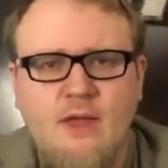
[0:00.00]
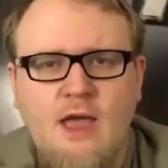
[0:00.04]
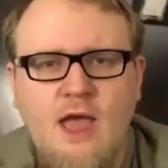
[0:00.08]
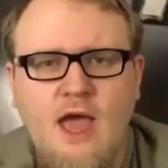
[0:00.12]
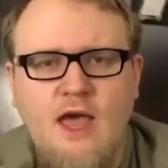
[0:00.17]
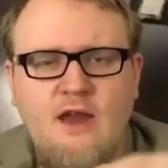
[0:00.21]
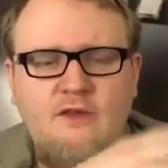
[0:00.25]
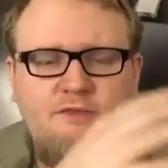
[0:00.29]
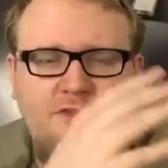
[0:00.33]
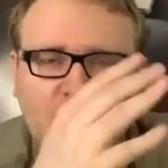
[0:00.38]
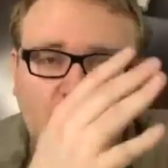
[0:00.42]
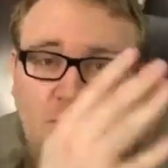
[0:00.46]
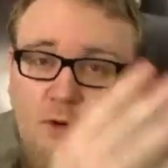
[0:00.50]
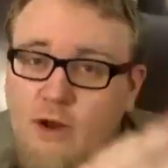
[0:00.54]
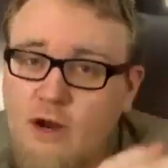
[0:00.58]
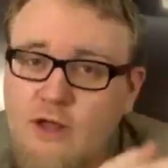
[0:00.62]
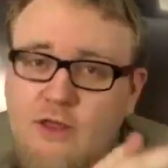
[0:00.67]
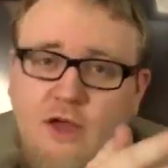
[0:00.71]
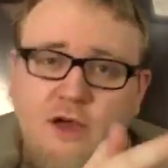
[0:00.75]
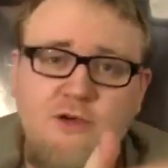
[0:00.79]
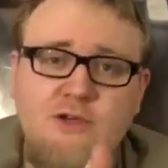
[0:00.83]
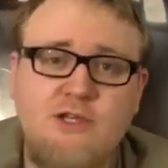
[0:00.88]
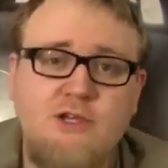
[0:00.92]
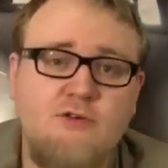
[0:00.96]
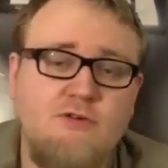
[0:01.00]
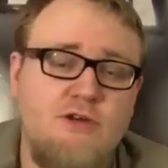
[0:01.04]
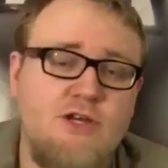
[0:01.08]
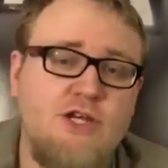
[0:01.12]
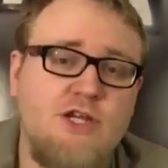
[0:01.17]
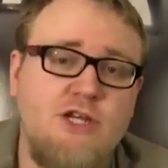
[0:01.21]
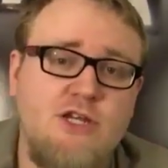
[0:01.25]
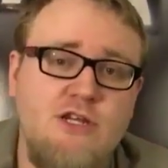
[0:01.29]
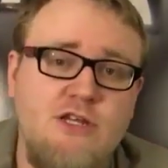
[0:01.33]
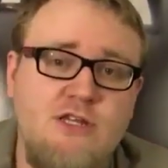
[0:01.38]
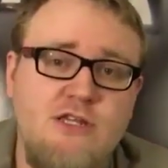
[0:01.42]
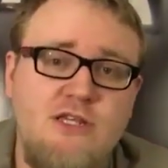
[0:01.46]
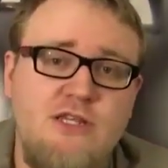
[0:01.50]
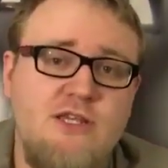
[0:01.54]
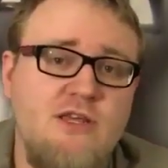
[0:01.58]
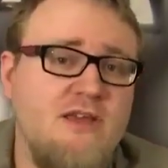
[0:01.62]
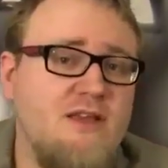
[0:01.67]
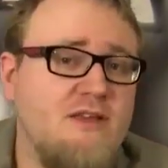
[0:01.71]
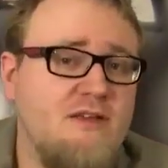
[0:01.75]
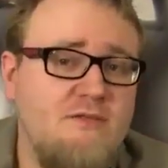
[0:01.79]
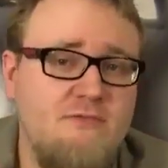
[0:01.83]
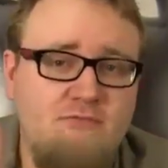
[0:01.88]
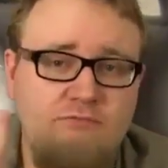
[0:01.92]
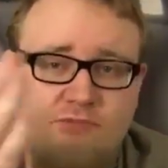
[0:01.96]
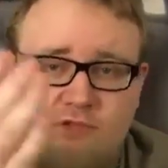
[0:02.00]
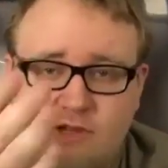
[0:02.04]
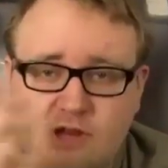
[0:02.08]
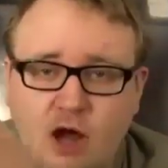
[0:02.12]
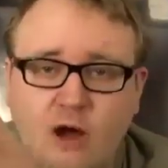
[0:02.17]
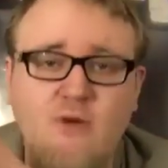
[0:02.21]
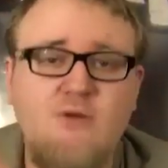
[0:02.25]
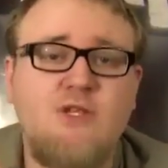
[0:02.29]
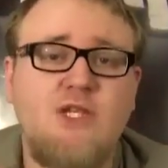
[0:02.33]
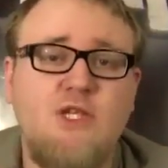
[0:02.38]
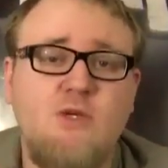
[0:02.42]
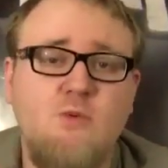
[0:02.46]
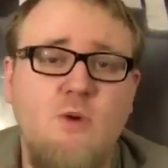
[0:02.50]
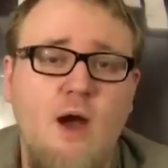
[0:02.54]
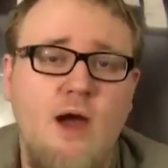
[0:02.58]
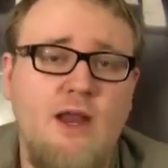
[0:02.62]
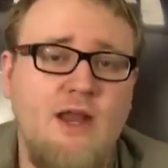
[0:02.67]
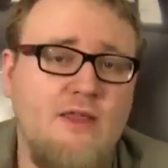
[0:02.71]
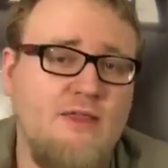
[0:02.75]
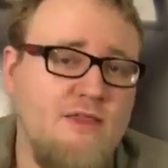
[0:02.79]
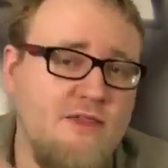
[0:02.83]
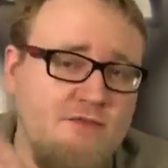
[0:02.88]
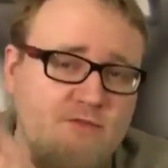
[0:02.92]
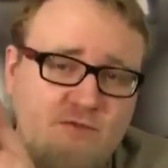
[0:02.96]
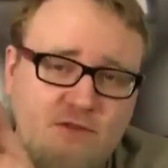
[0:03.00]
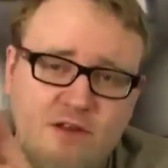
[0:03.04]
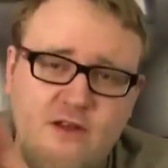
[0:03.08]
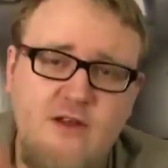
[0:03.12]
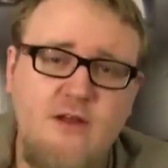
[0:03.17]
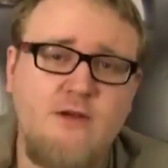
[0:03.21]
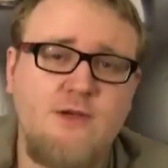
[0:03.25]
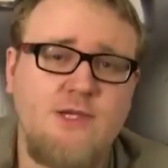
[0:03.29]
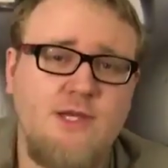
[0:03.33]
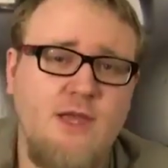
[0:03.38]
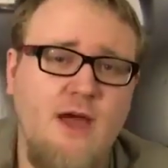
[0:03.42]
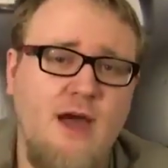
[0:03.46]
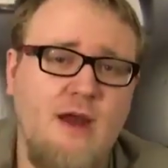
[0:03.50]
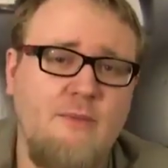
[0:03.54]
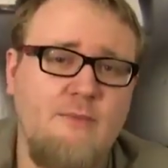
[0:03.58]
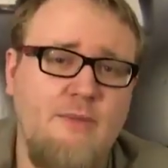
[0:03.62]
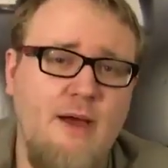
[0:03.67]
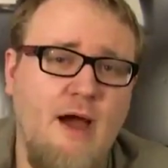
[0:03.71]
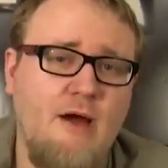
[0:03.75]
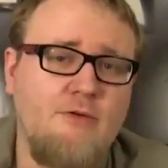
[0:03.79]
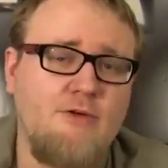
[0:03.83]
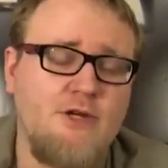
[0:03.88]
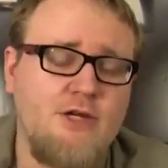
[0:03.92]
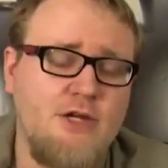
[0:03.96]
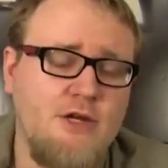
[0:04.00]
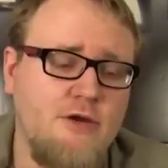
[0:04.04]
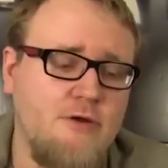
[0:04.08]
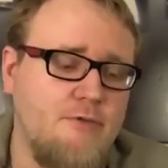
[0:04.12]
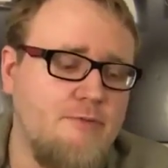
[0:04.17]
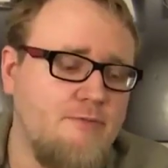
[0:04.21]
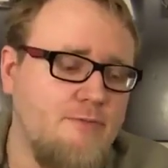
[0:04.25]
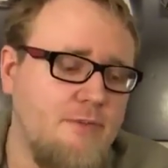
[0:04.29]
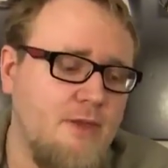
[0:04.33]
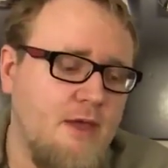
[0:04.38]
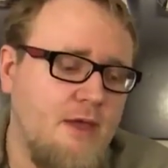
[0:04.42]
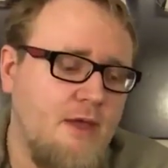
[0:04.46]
And if you're one of those Christians, don't sweat it. This video is not about you.